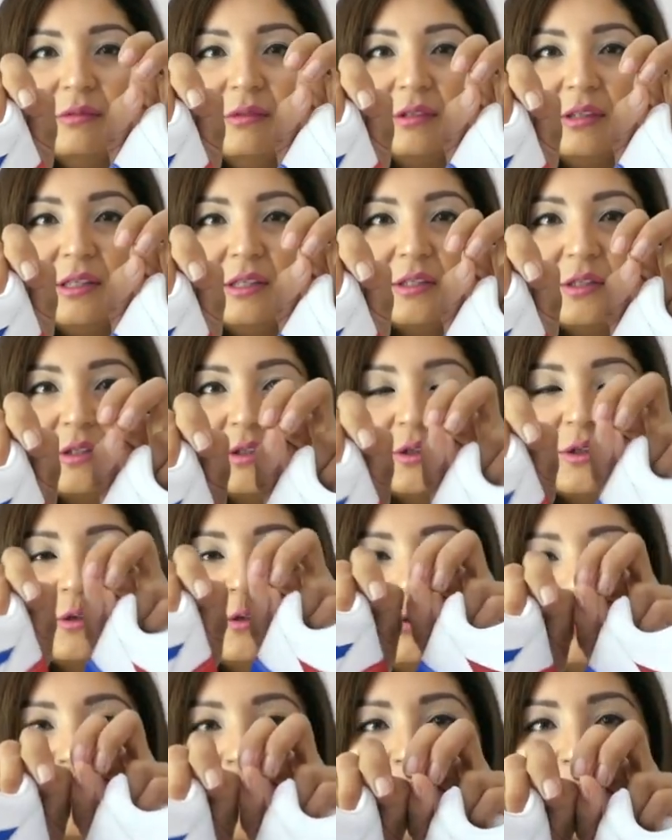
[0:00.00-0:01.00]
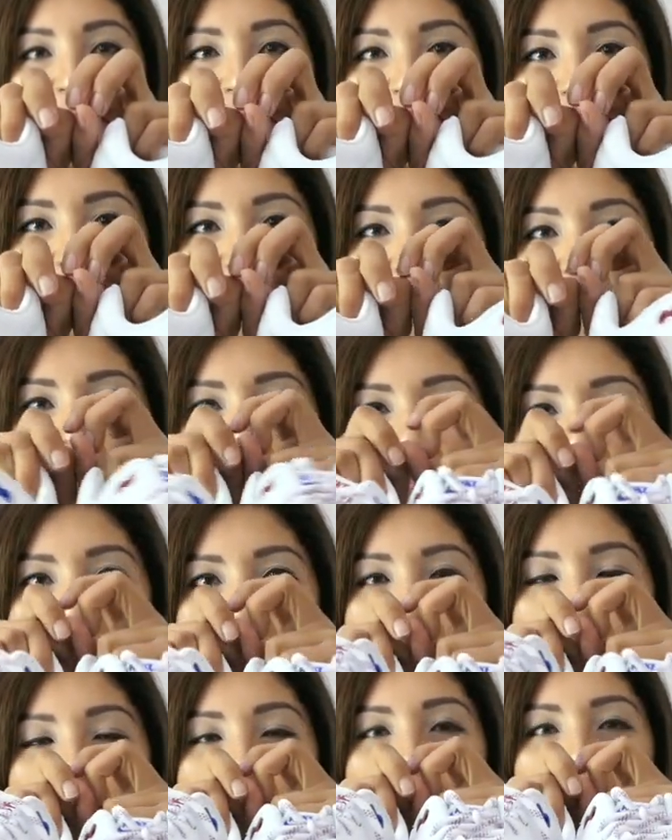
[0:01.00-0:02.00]
these two opposite
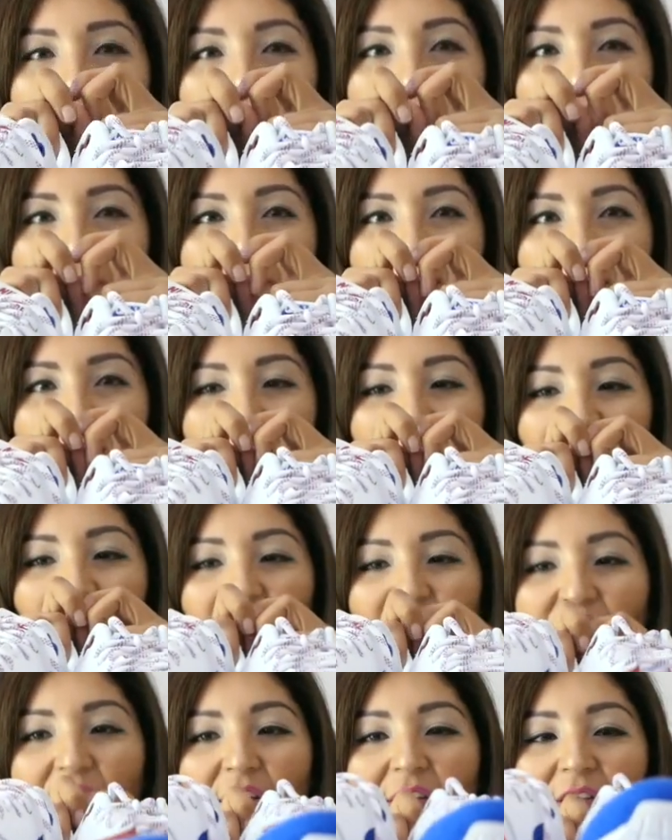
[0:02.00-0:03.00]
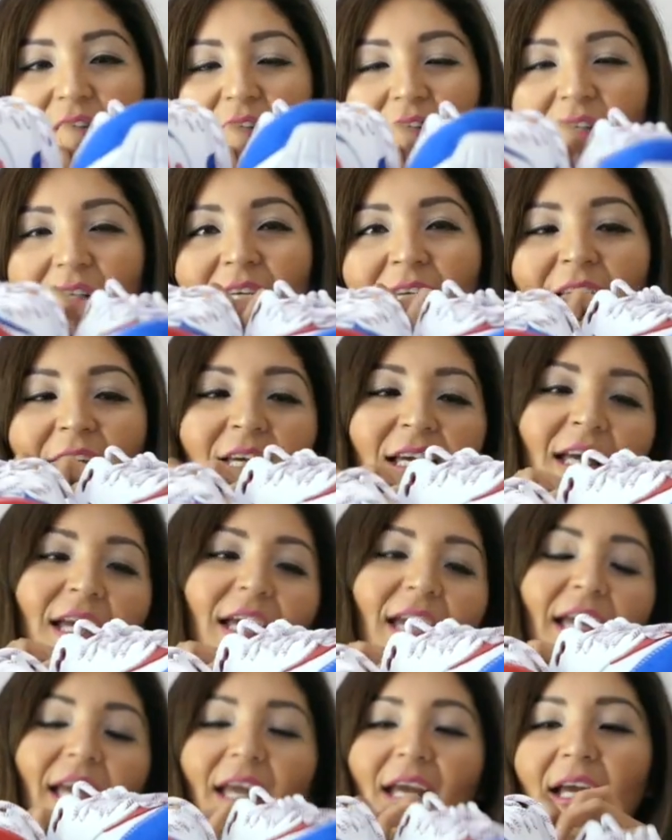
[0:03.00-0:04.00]
colors are facing each other,
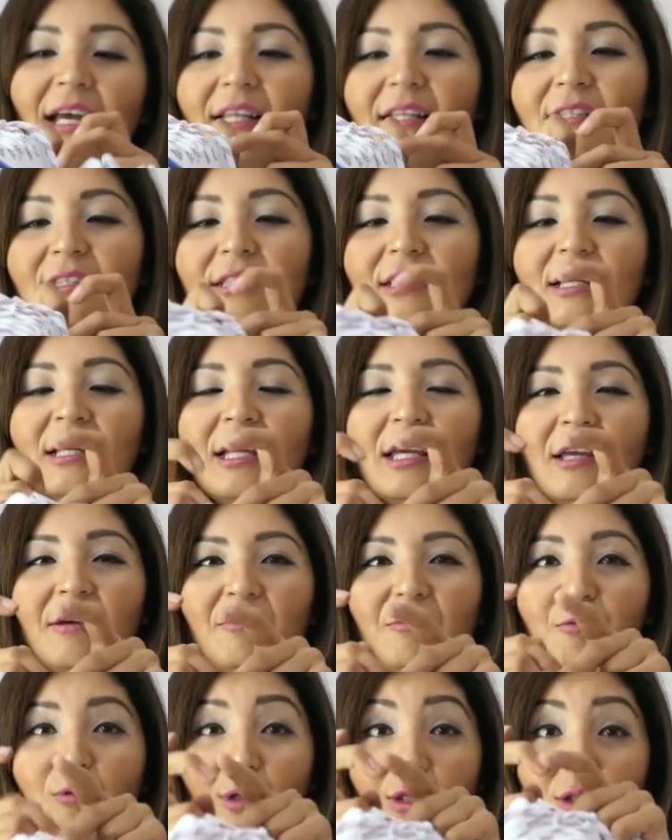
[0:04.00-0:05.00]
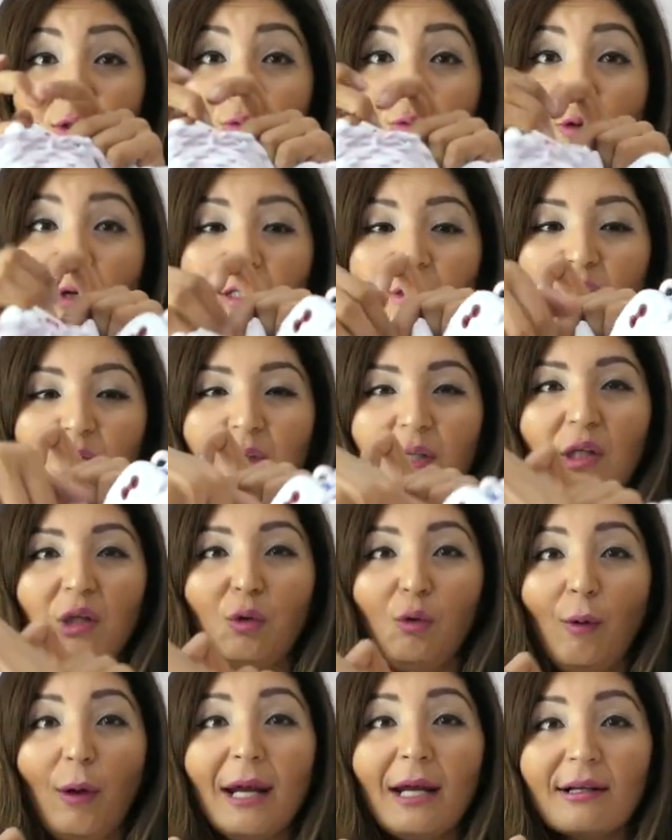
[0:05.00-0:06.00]
and when you
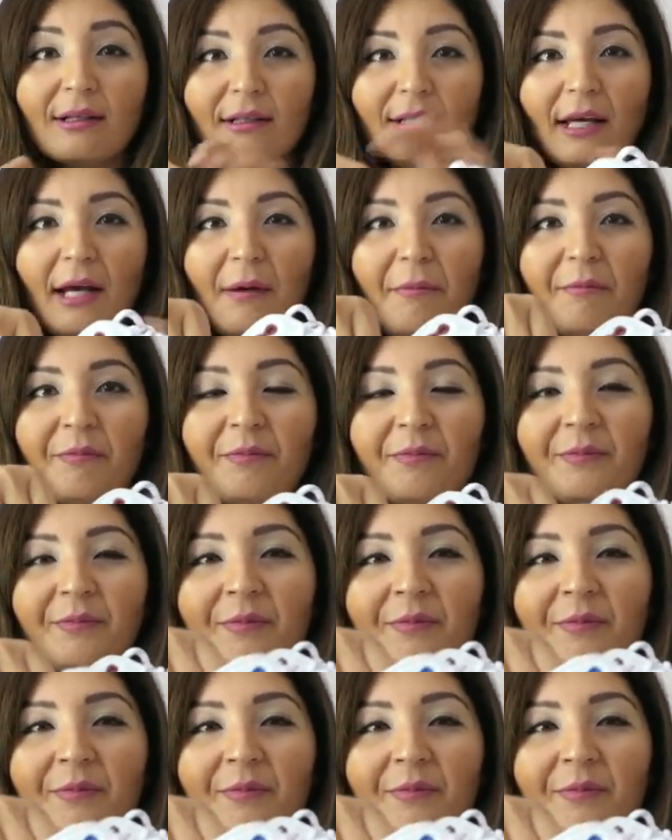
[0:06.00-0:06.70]
wear them,